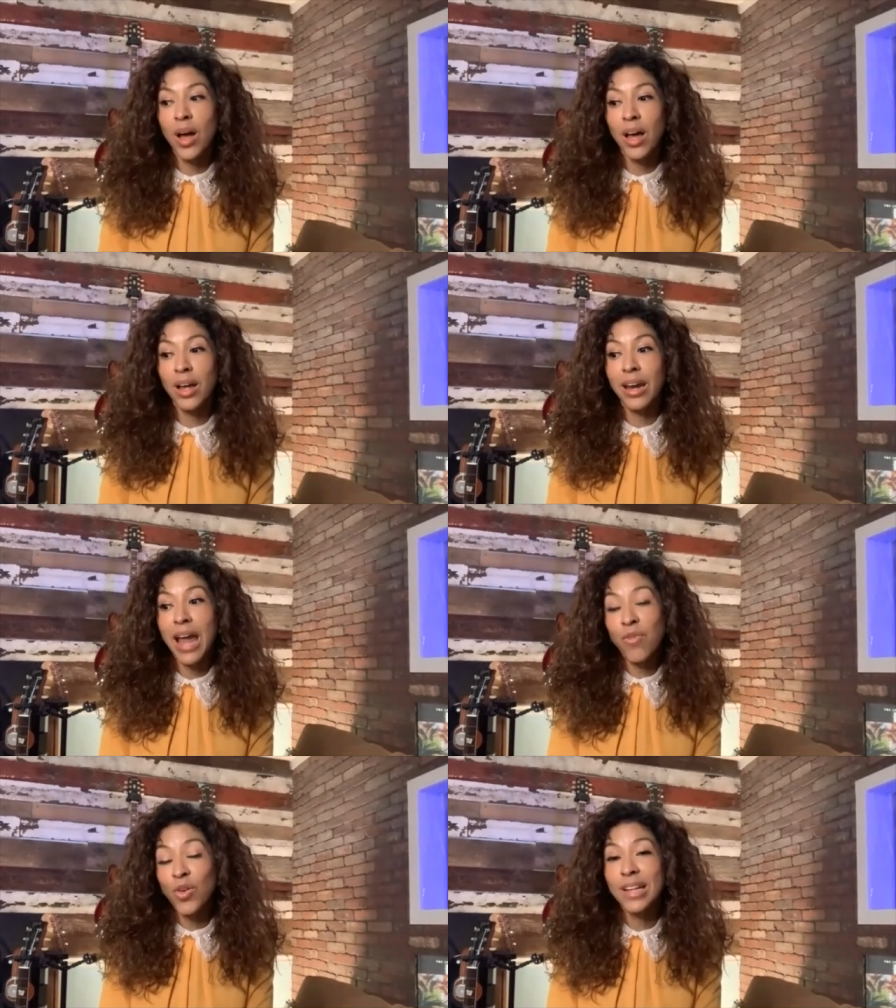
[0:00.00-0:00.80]
an
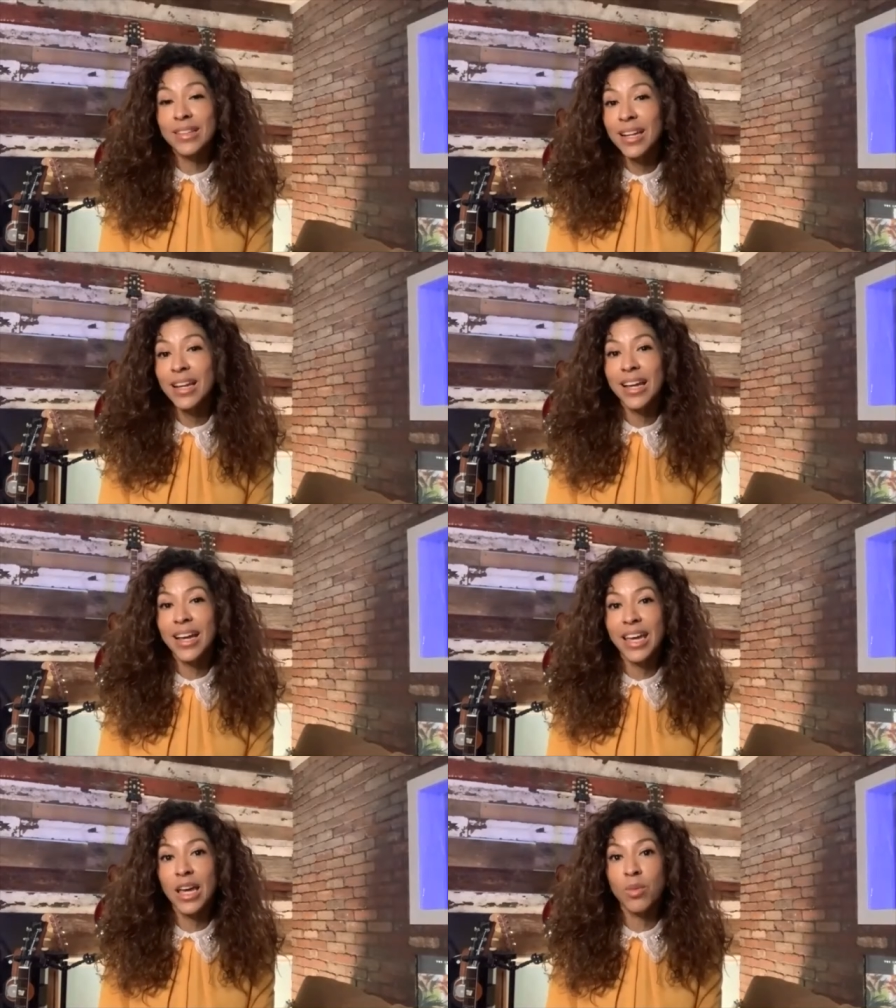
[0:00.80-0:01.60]
Afro-Latina like I
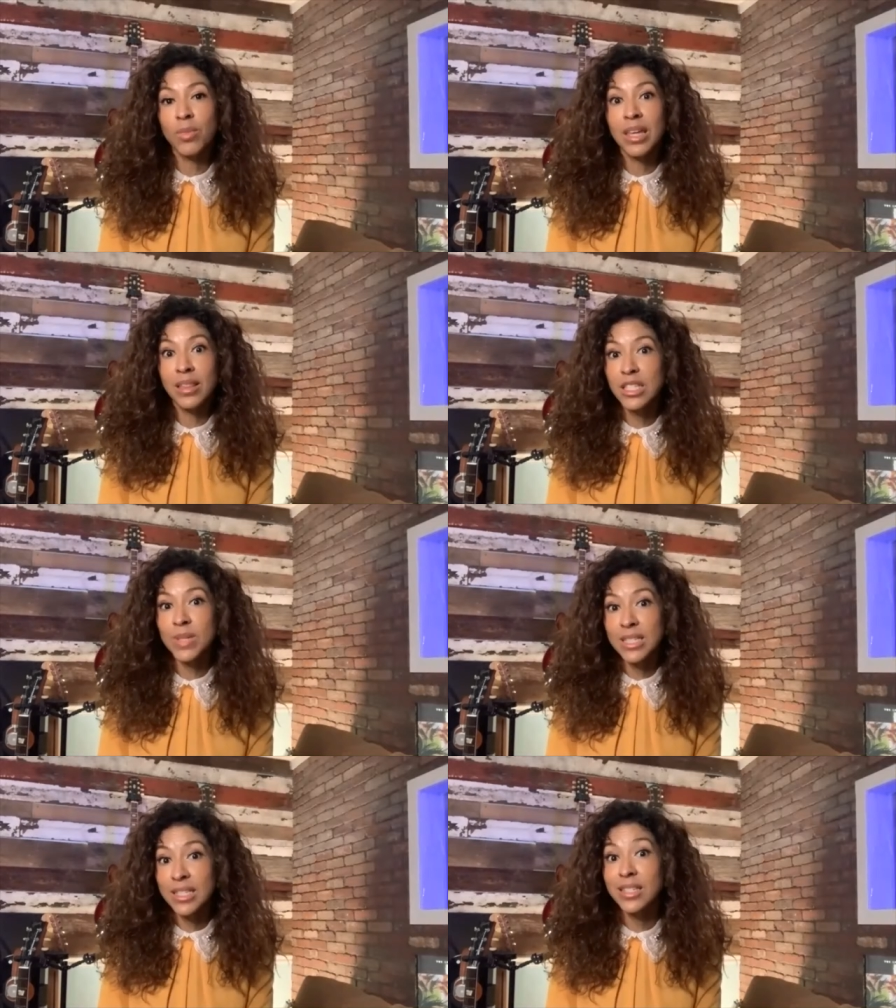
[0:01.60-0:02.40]
am in this
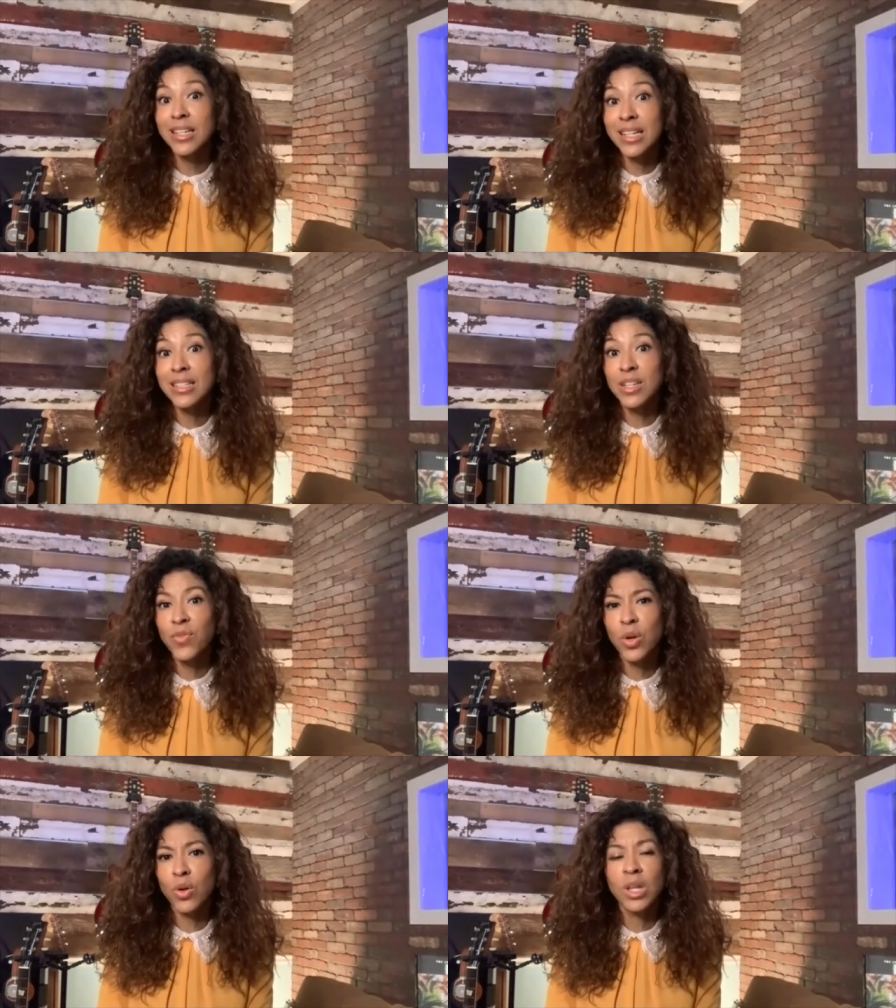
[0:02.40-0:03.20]
business. It is
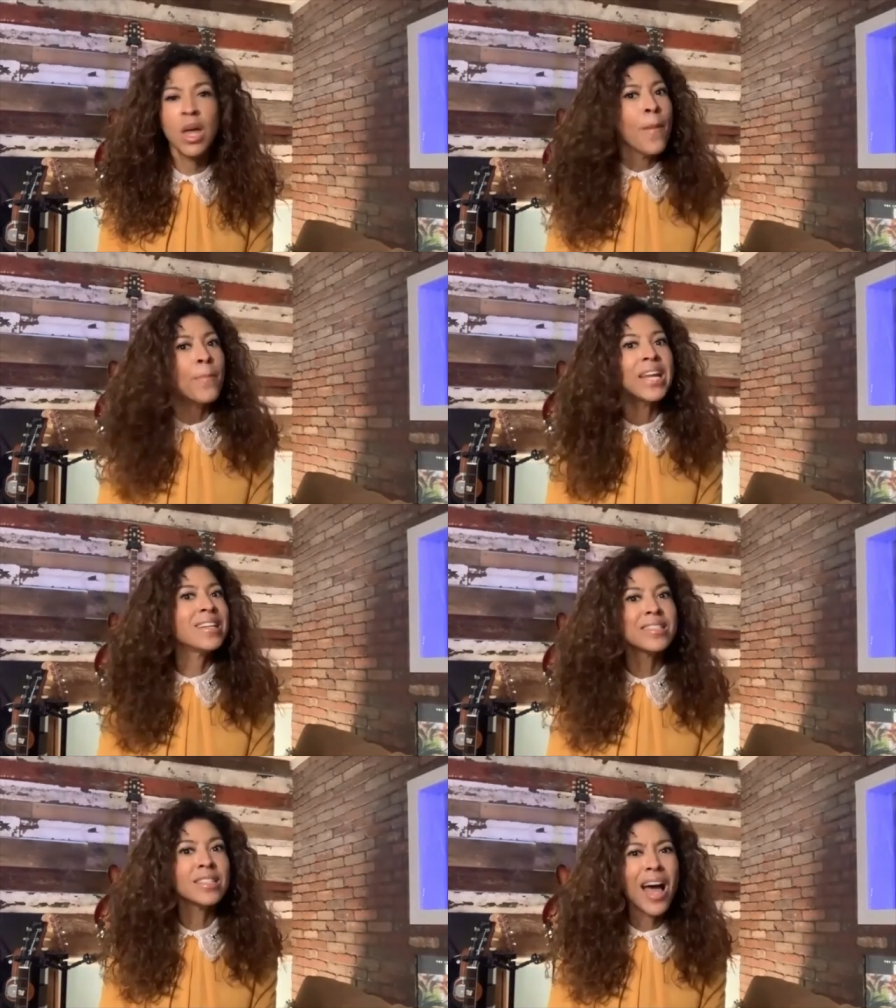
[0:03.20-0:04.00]
difficult, but it
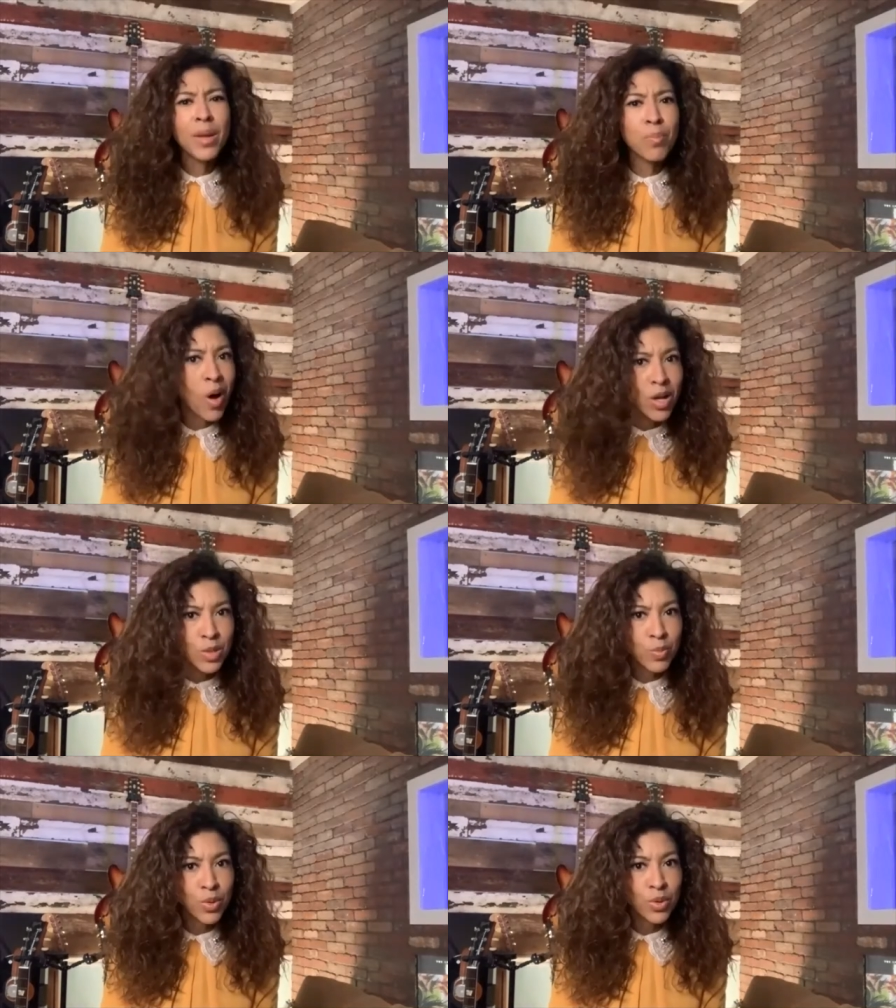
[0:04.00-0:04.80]
is not impossible.